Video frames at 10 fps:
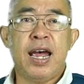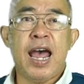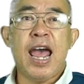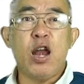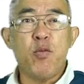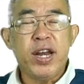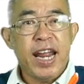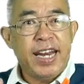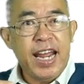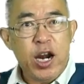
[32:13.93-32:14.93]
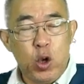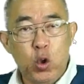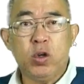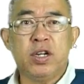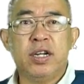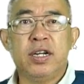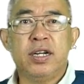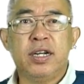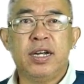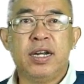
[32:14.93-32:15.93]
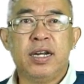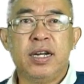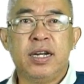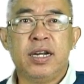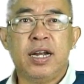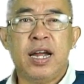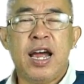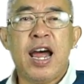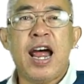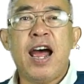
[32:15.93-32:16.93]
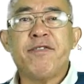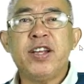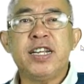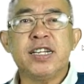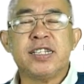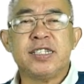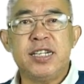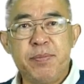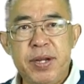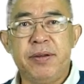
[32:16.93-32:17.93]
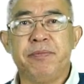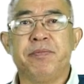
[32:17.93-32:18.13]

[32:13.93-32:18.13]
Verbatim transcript: And when I take a look after the tsunami,